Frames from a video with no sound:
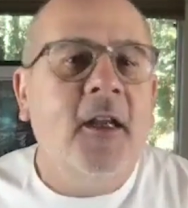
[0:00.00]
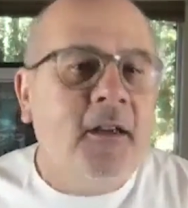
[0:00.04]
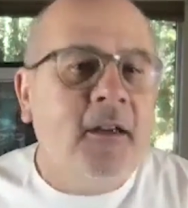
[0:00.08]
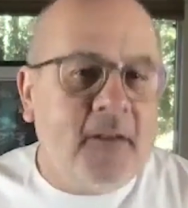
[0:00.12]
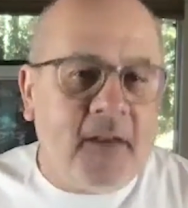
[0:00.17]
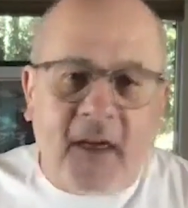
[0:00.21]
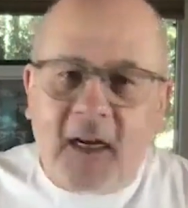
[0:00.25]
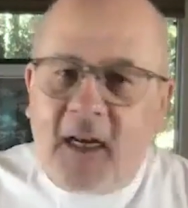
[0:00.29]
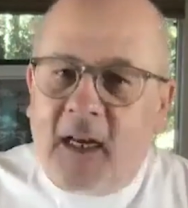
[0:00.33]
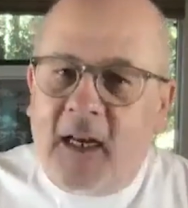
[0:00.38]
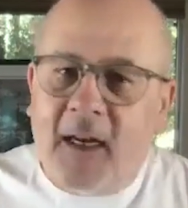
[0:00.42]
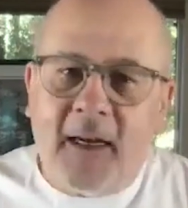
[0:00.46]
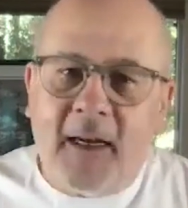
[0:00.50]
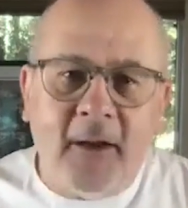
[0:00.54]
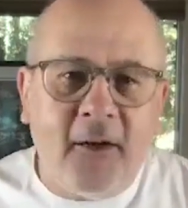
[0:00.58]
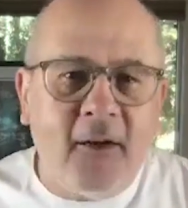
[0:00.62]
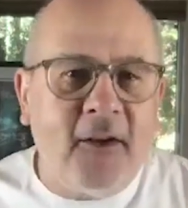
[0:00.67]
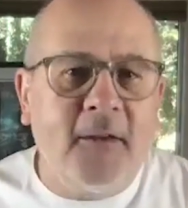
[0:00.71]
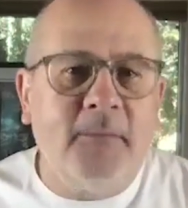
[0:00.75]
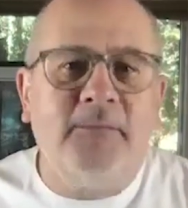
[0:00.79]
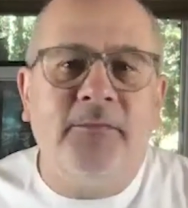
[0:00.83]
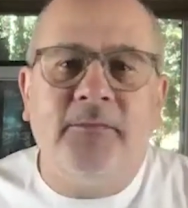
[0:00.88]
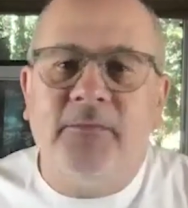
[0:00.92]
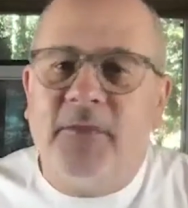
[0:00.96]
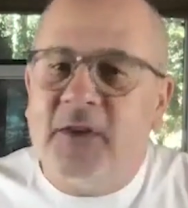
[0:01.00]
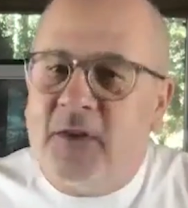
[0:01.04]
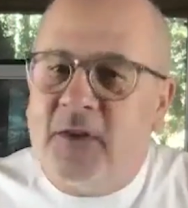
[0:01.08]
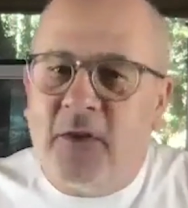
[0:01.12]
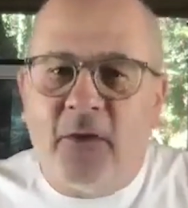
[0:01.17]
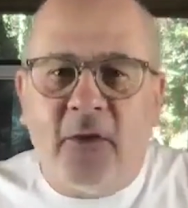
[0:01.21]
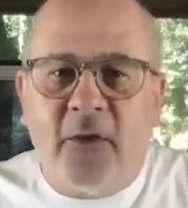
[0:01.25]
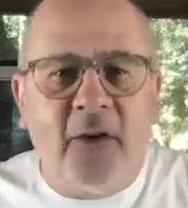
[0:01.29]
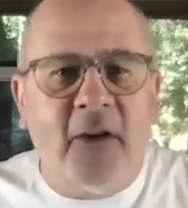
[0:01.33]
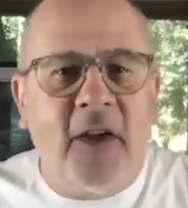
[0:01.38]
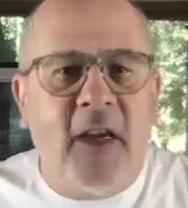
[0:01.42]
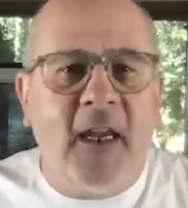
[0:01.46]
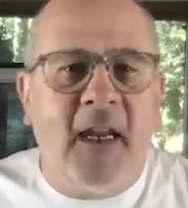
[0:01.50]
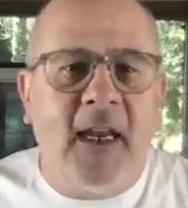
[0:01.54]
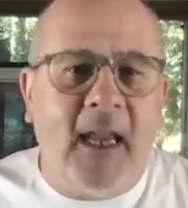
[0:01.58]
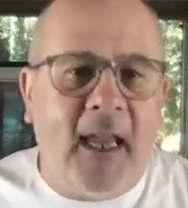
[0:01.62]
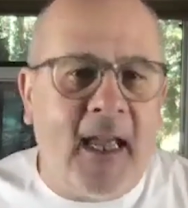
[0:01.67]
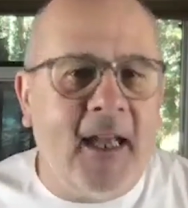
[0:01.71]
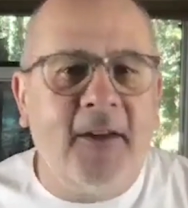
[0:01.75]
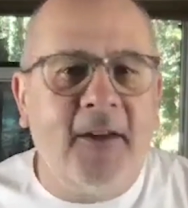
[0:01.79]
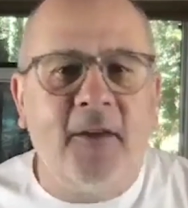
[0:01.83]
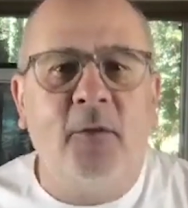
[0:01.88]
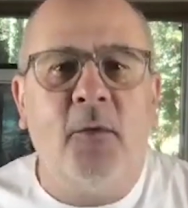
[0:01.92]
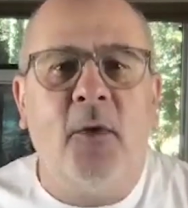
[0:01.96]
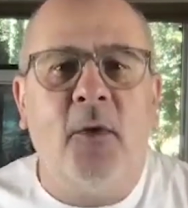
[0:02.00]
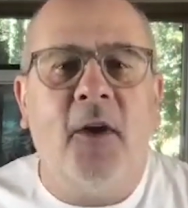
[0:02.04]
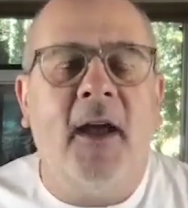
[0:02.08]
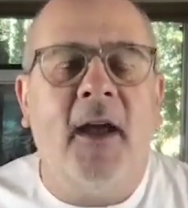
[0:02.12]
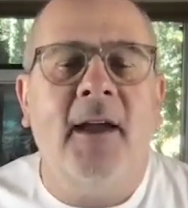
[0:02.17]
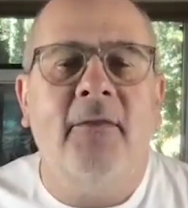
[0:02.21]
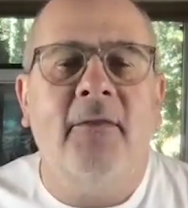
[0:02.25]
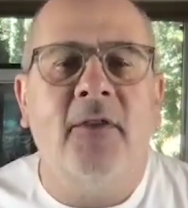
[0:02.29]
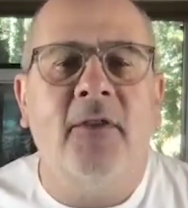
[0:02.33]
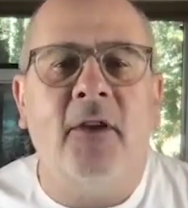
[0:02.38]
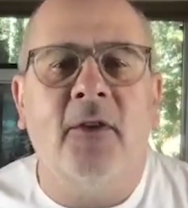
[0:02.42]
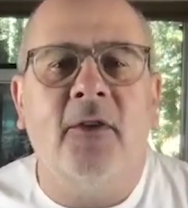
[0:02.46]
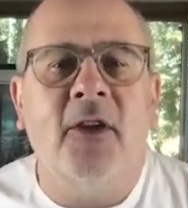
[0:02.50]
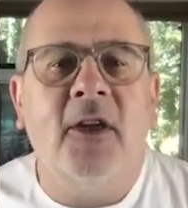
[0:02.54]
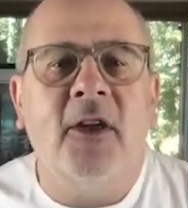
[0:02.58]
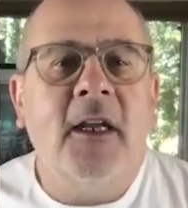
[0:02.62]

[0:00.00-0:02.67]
to click on a story, an ad, or what have you.